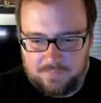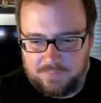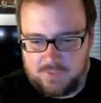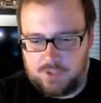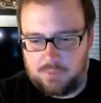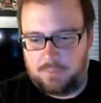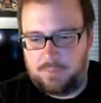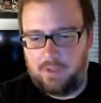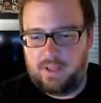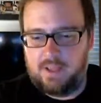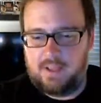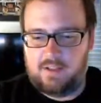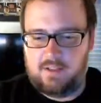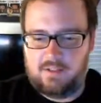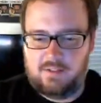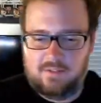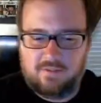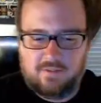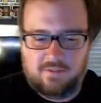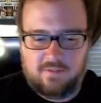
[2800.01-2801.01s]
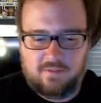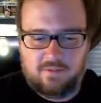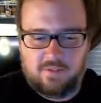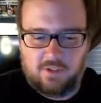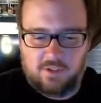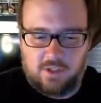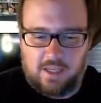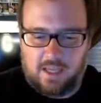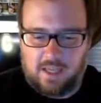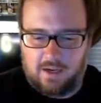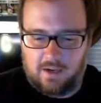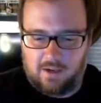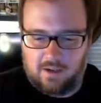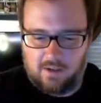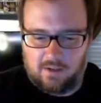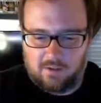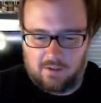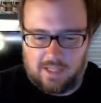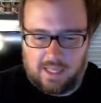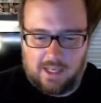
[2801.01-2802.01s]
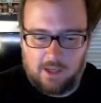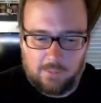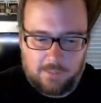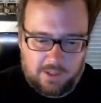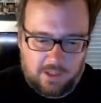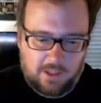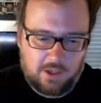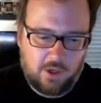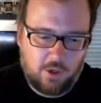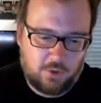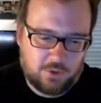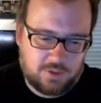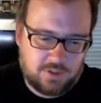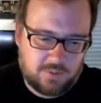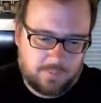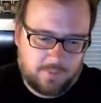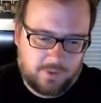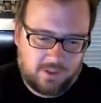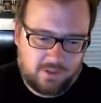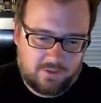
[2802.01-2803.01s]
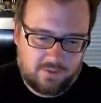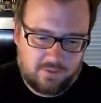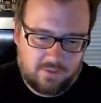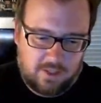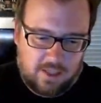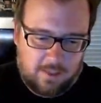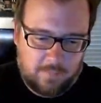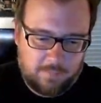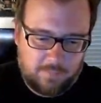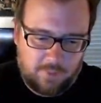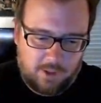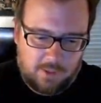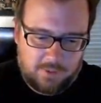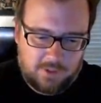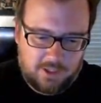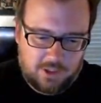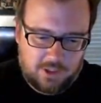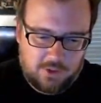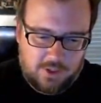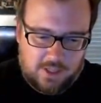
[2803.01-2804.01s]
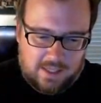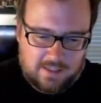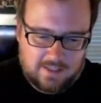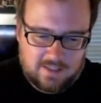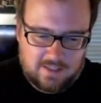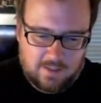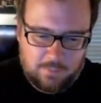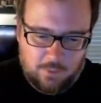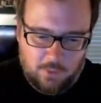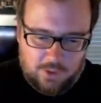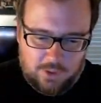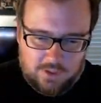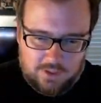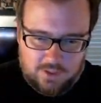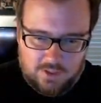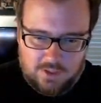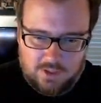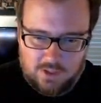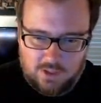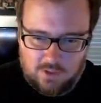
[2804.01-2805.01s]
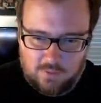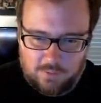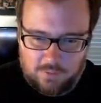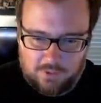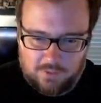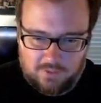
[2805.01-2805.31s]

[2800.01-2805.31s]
to play at a Galloping Ghost. But I'm probably going to do that at some point this year.